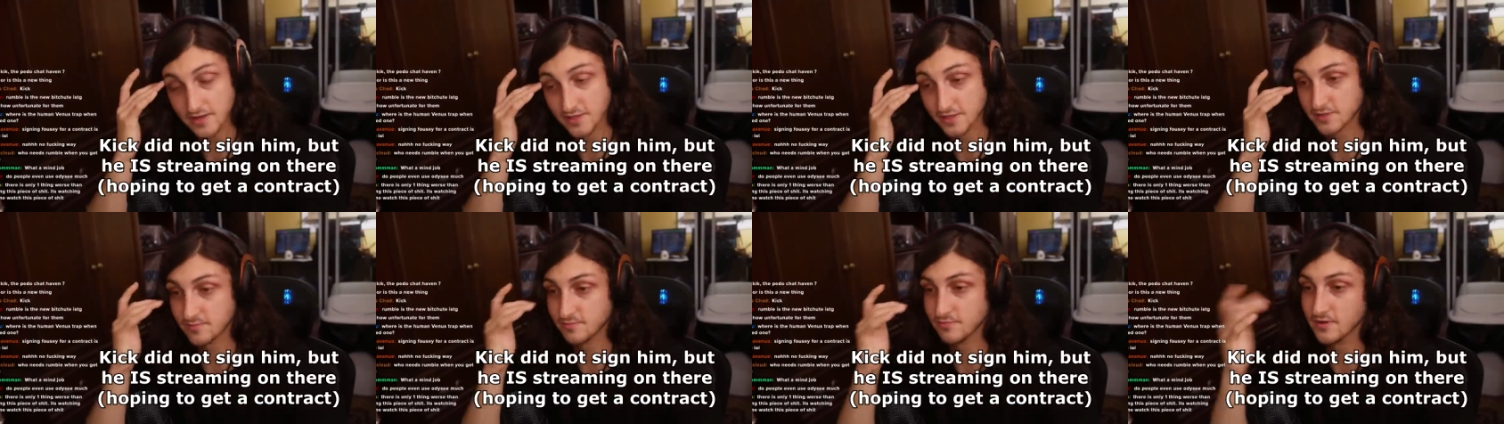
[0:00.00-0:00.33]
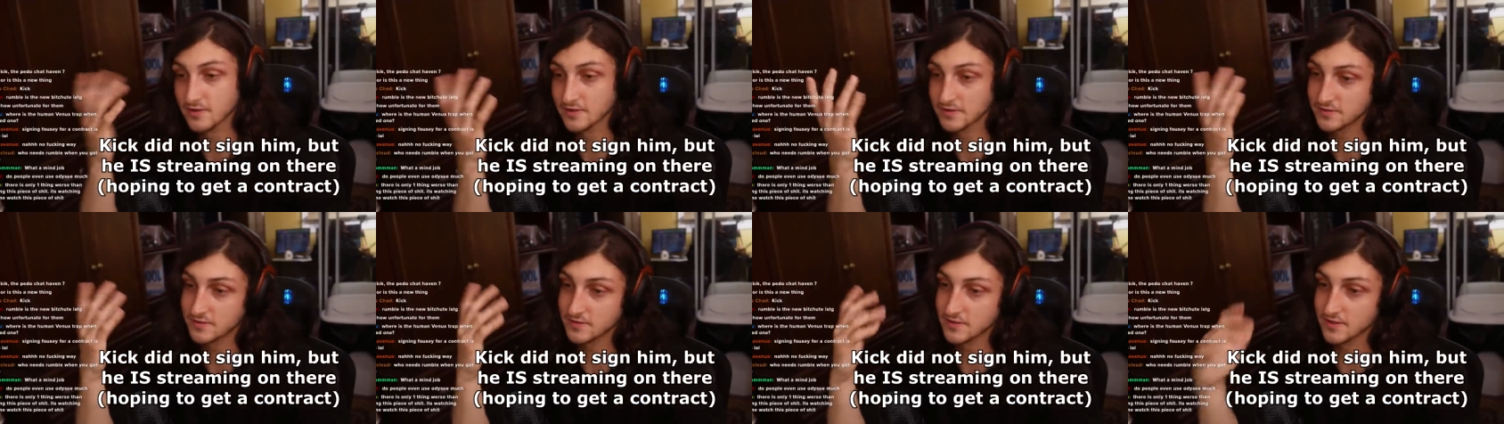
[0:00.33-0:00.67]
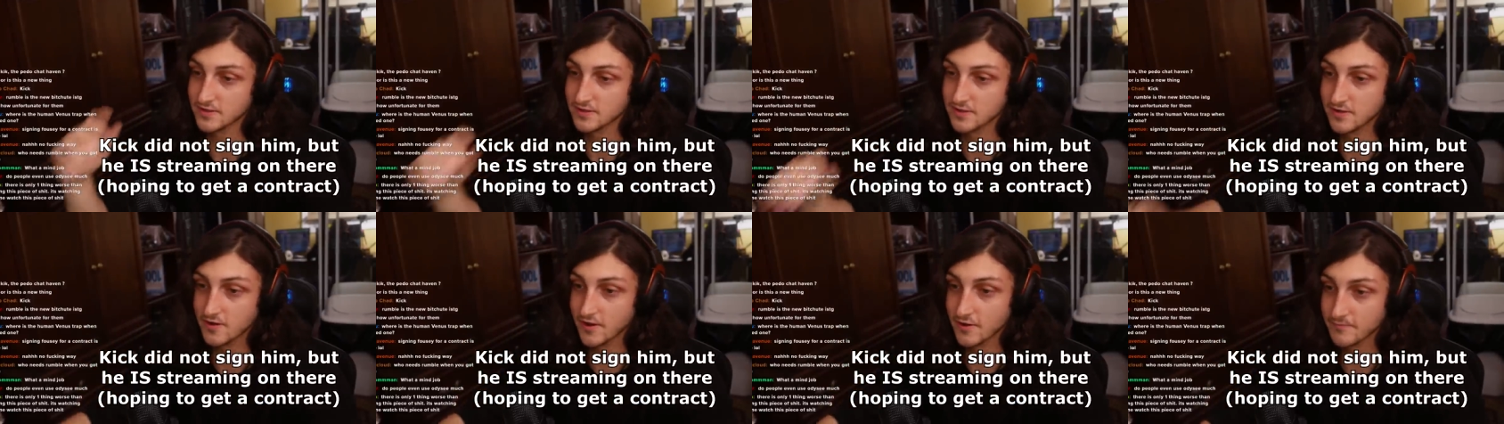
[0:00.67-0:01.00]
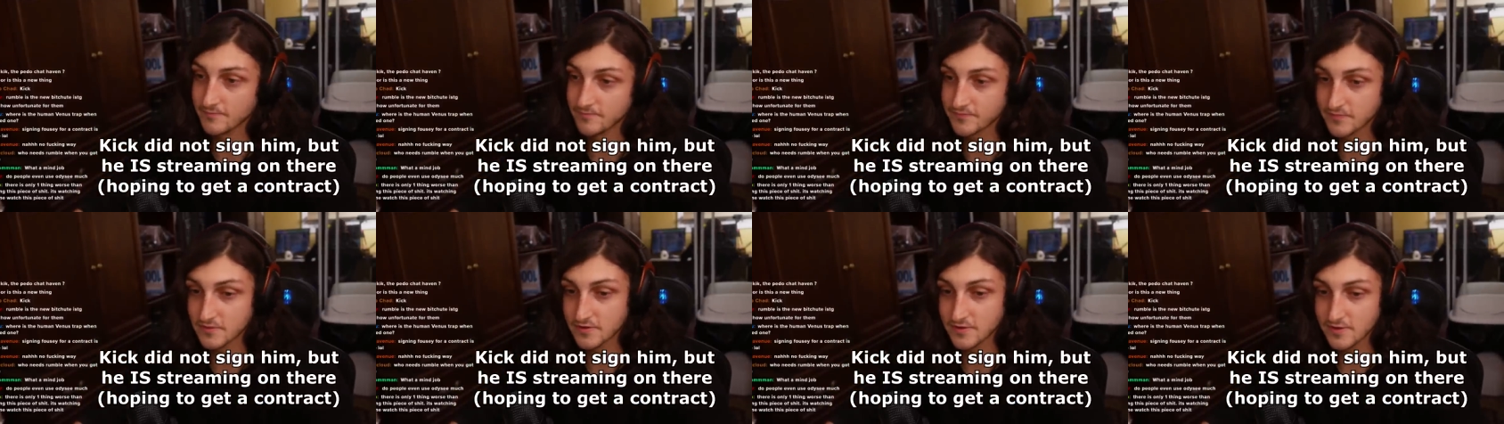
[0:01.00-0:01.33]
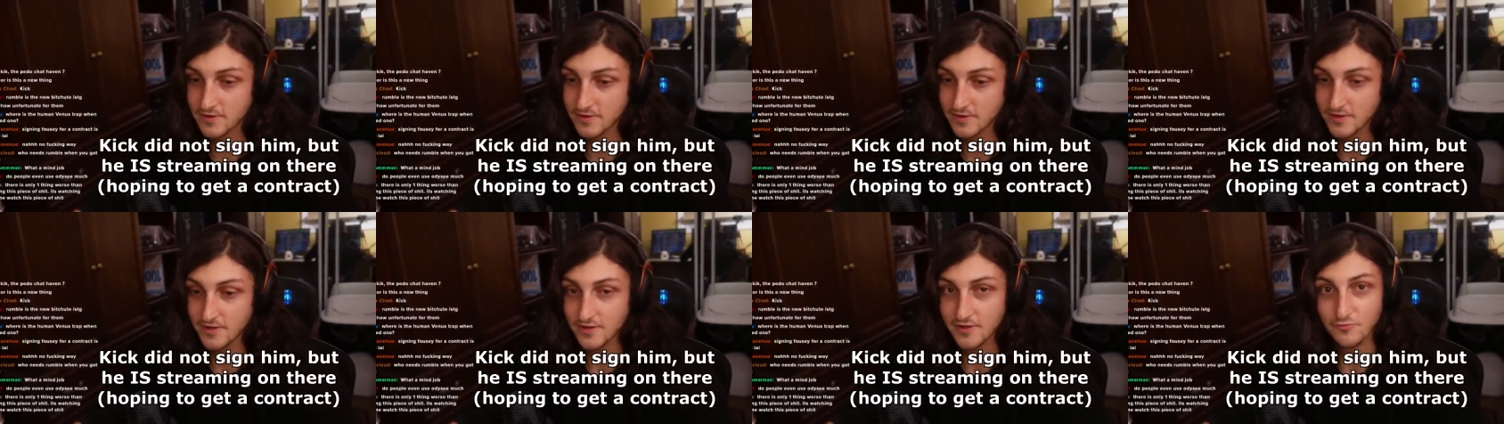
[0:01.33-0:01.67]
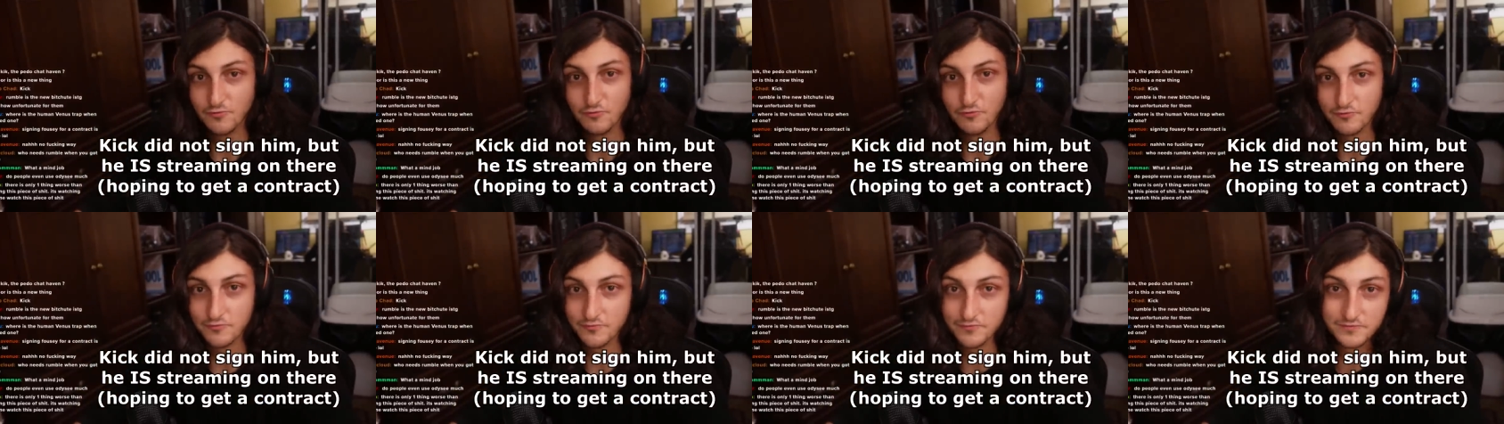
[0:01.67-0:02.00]
but, uh, you know,
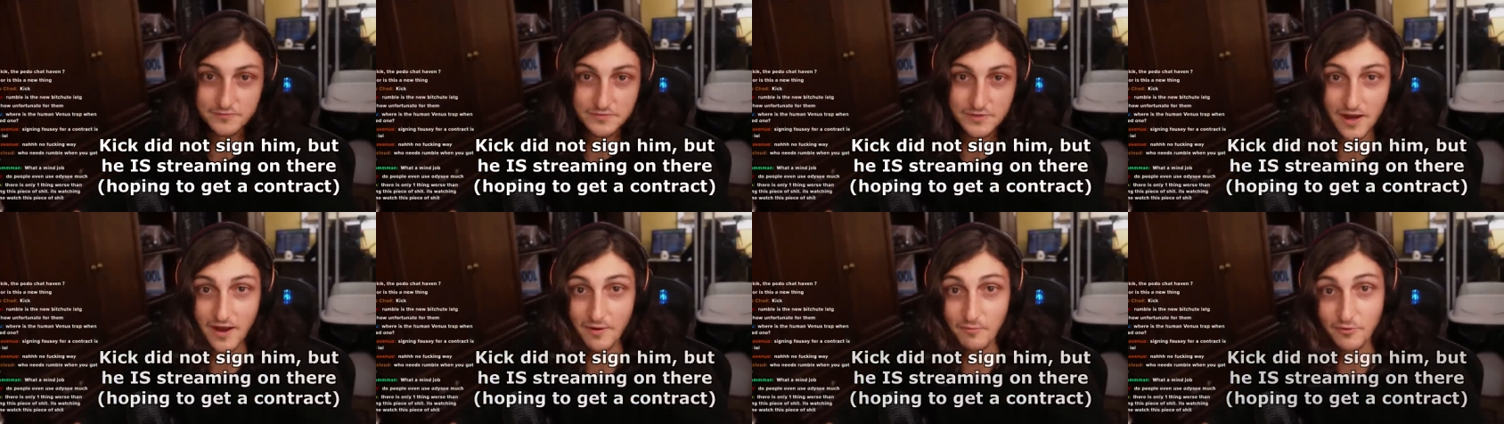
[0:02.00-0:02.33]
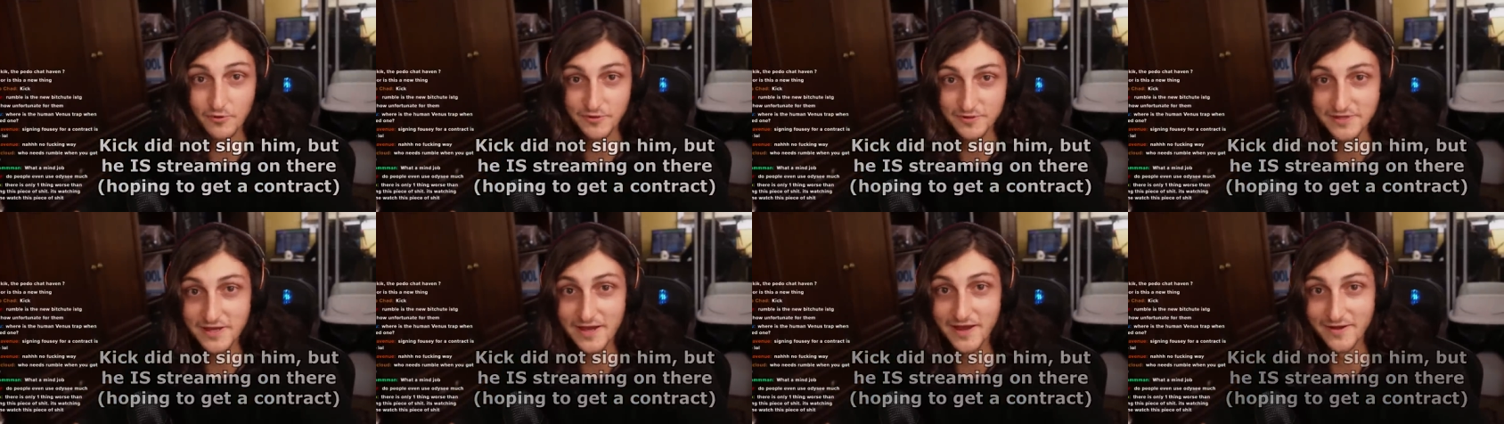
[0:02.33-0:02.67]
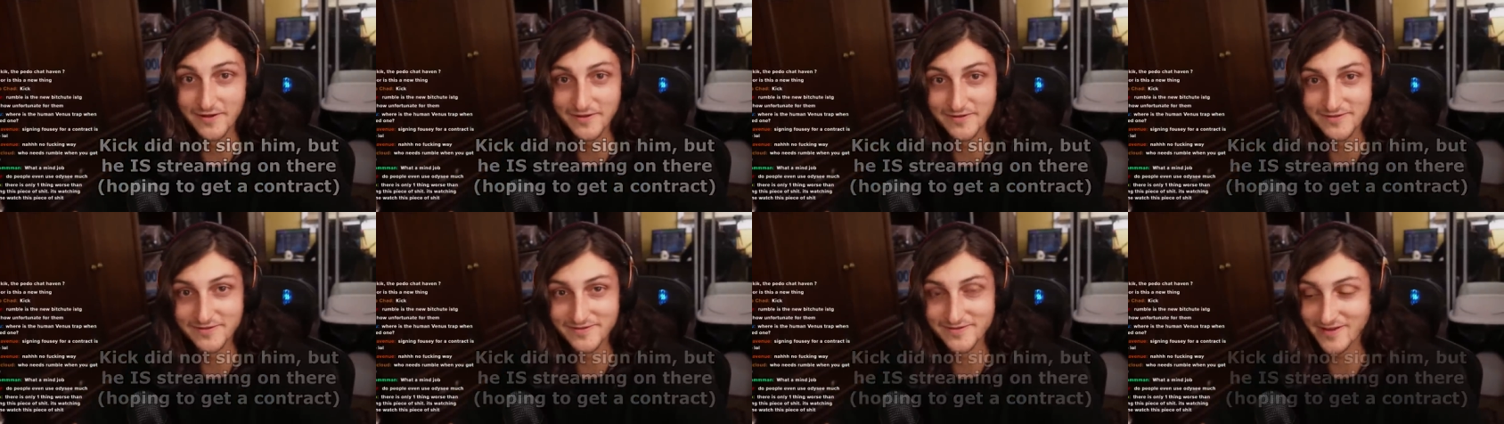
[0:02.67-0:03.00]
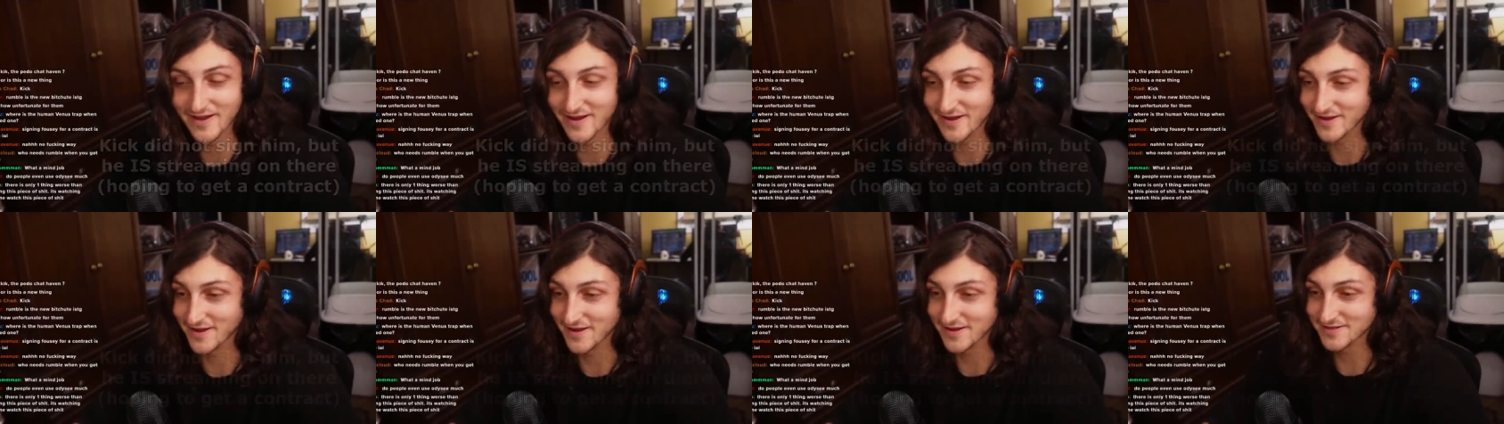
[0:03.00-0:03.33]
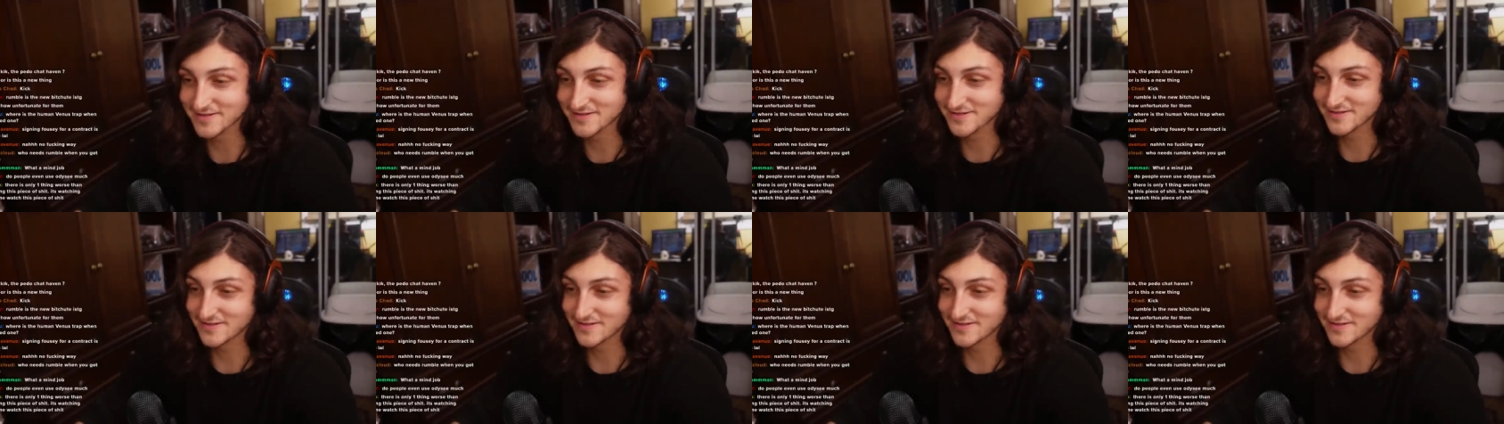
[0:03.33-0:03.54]
time will tell, I guess.